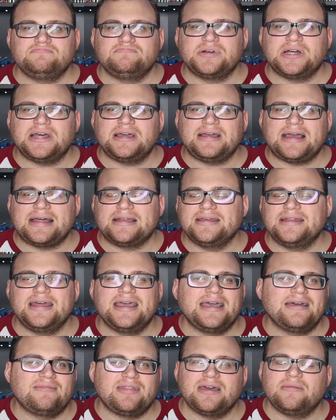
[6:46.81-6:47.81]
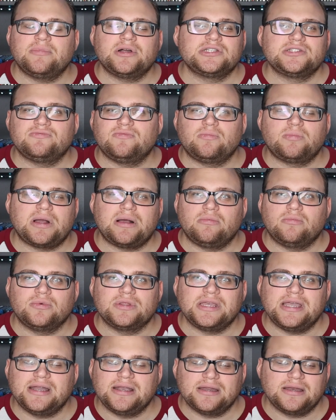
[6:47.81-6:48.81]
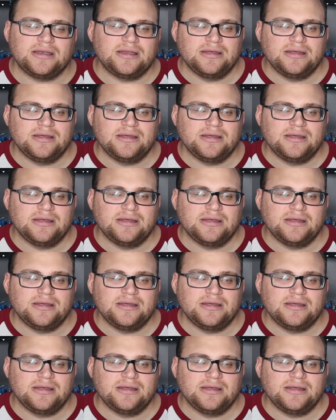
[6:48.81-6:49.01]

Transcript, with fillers: But I didn't have that much of a problem with the ending.